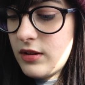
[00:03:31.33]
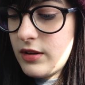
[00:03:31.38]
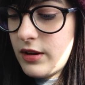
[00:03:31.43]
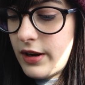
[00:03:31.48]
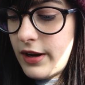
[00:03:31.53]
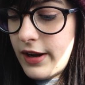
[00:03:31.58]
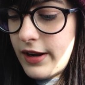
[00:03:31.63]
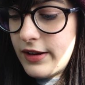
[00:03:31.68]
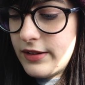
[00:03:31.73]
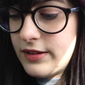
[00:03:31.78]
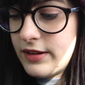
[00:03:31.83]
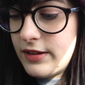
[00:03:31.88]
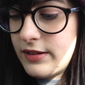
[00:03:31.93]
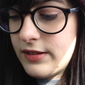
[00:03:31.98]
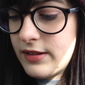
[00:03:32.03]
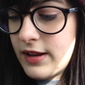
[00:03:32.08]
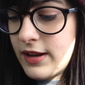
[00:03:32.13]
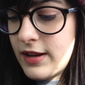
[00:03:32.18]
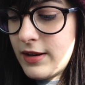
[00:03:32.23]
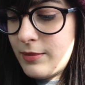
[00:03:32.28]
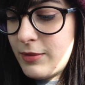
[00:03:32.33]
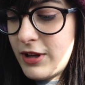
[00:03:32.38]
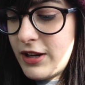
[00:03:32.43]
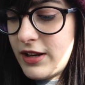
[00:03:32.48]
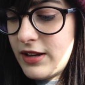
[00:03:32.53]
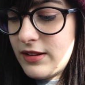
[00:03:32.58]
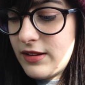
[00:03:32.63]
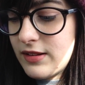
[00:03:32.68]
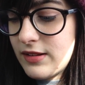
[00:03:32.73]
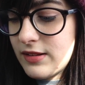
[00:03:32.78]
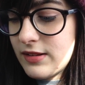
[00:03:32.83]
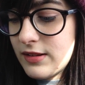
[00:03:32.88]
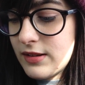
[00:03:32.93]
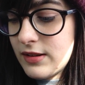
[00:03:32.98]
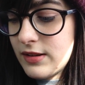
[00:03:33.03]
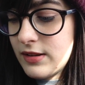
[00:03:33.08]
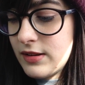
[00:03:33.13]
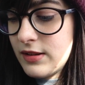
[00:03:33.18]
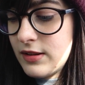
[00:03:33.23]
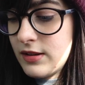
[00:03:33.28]
Okay, it takes ten minutes,
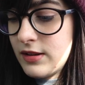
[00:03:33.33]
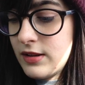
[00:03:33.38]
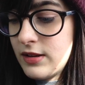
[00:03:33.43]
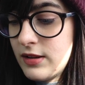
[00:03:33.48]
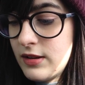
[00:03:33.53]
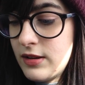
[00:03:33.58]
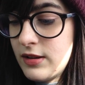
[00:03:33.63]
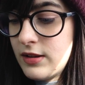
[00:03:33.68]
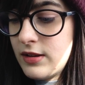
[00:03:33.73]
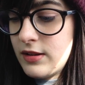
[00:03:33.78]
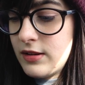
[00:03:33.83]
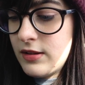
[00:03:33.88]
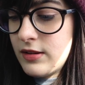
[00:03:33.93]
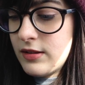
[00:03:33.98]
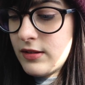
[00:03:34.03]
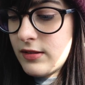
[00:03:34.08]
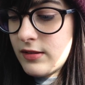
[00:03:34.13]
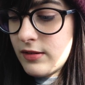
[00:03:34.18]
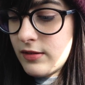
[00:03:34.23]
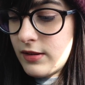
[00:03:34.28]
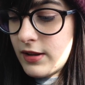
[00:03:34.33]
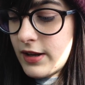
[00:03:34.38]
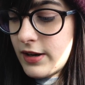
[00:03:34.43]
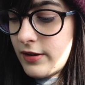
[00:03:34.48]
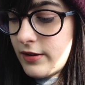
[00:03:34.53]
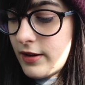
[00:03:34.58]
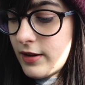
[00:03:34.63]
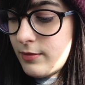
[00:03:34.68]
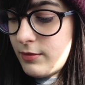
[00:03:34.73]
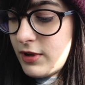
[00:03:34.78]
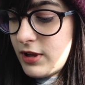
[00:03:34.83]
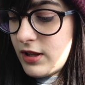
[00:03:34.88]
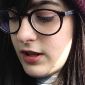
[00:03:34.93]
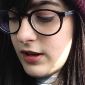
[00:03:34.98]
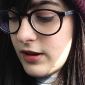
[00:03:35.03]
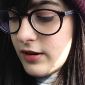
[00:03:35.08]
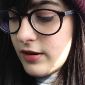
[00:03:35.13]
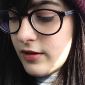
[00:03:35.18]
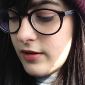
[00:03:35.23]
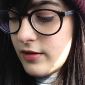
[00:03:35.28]
so that'll get me
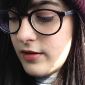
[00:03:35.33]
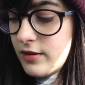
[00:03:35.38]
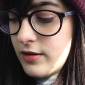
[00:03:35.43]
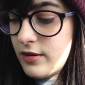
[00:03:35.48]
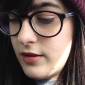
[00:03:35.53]
there.